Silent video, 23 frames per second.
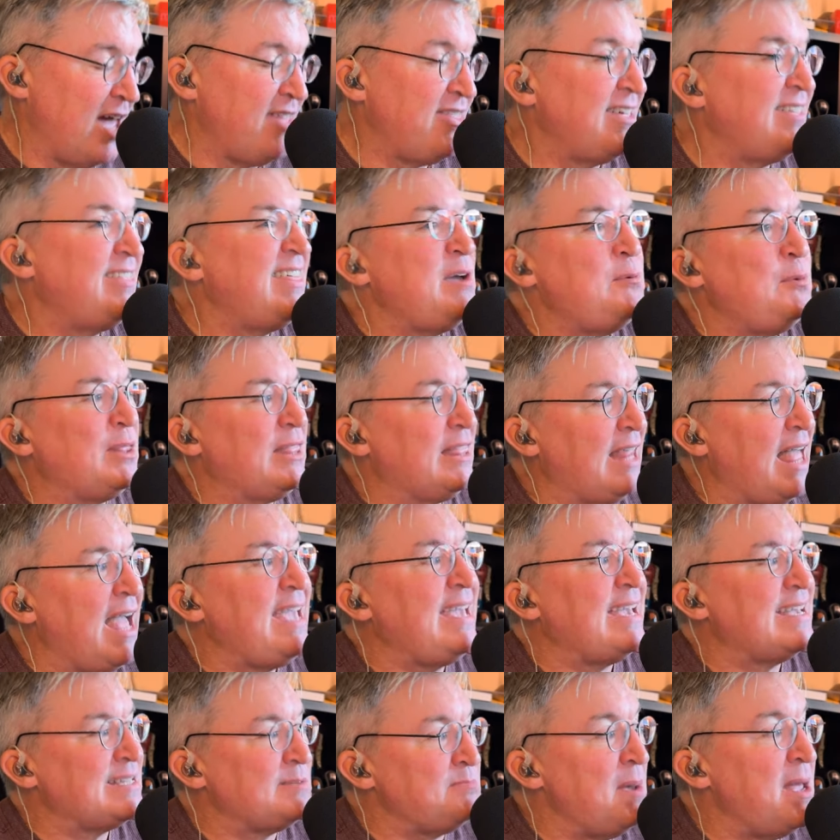I think they would
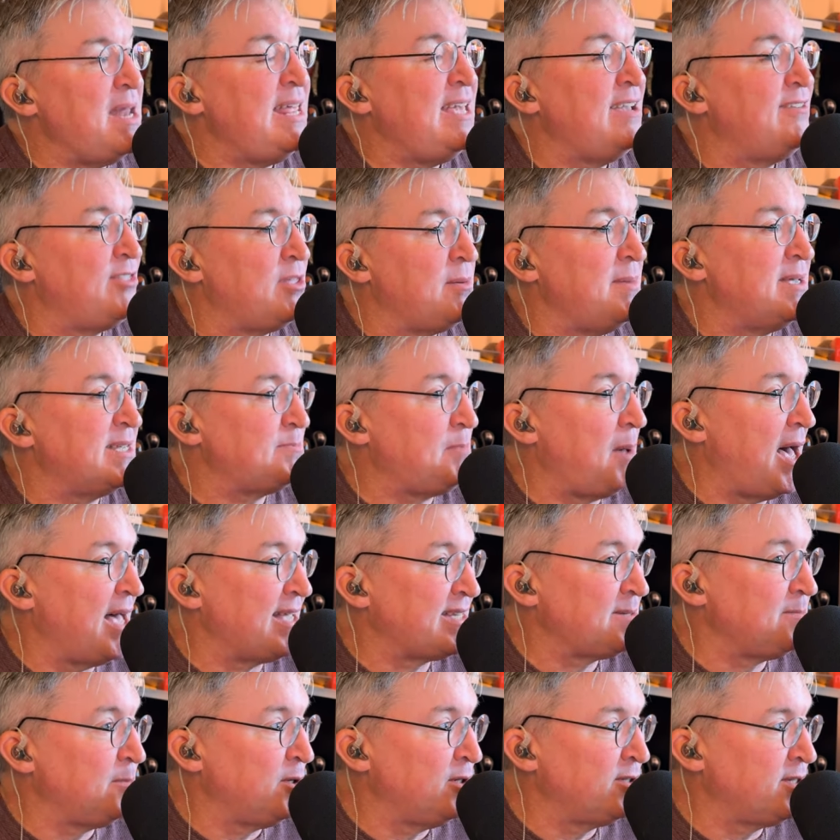like as many of them as
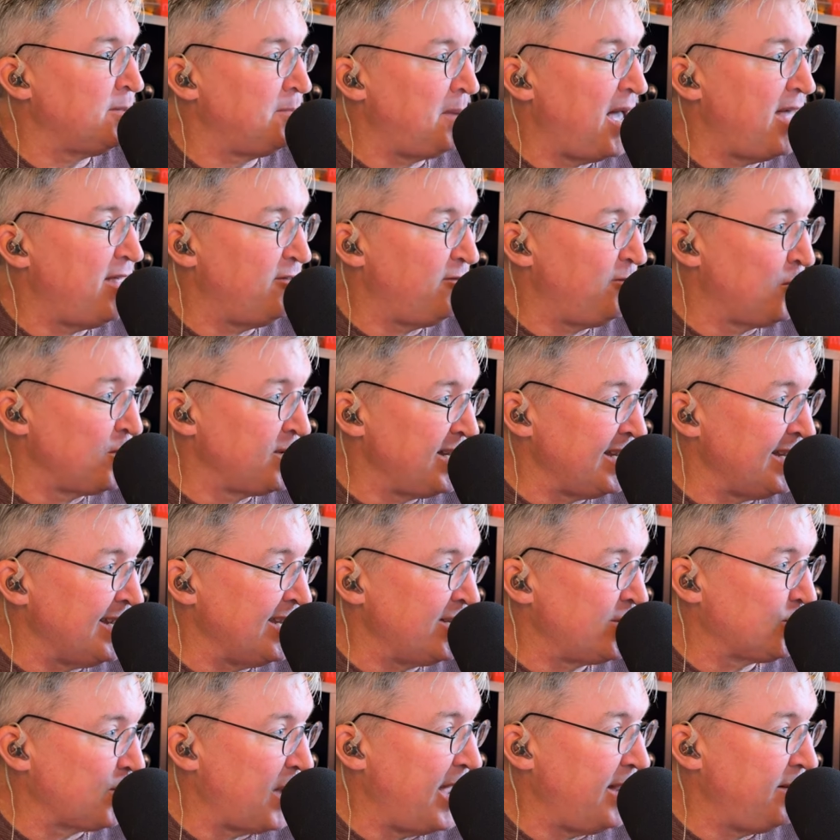possible to buy the 14
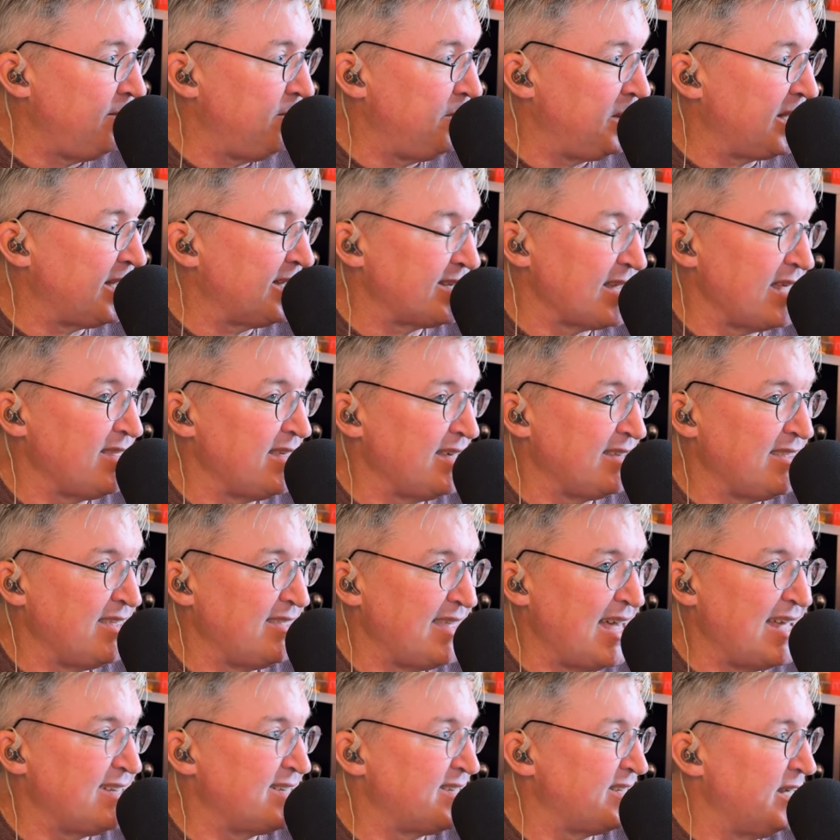inch, right? Because I think that
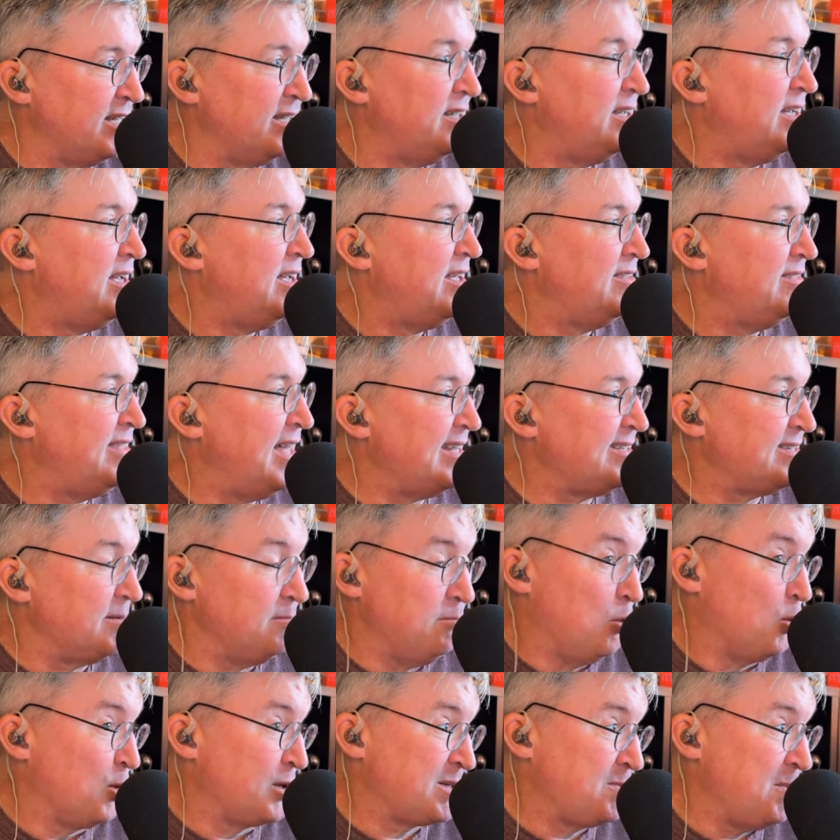that's the that's a
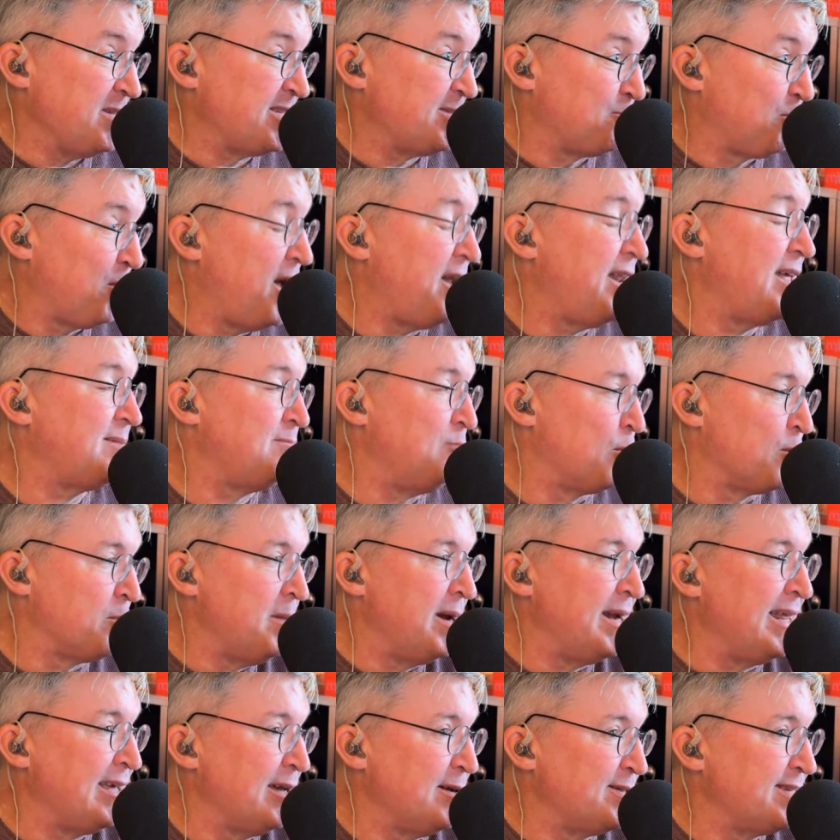more expensive product. More
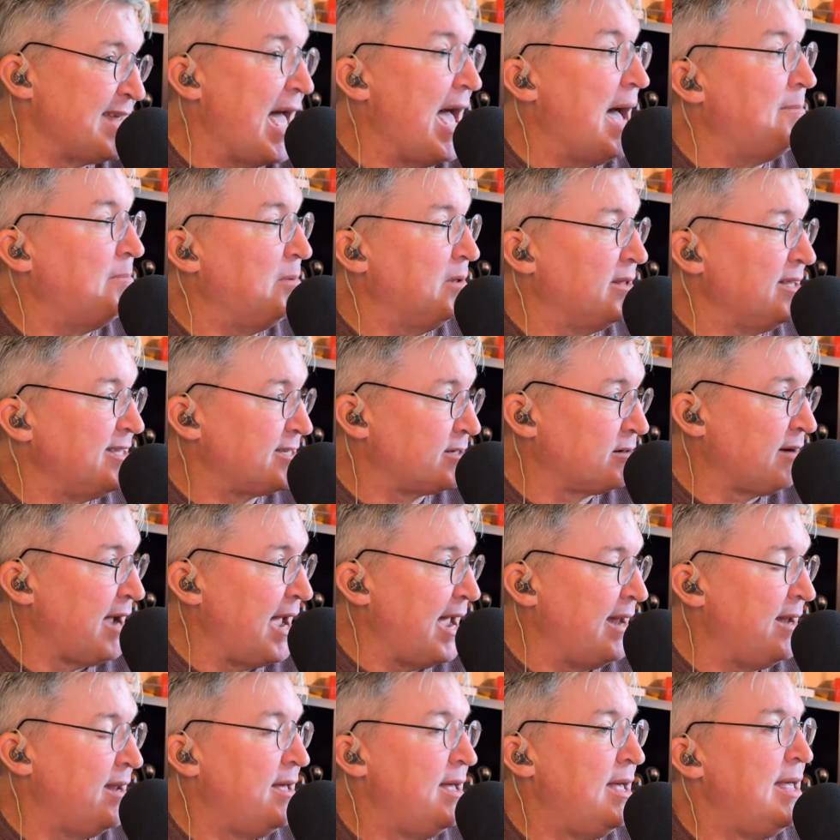money goes to Apple. It's
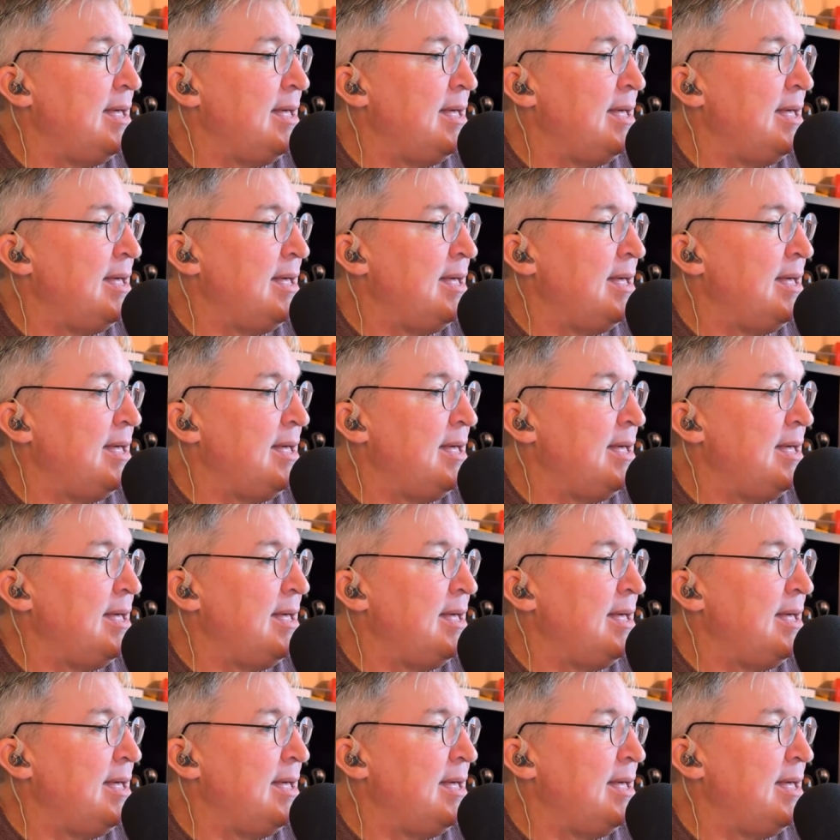great.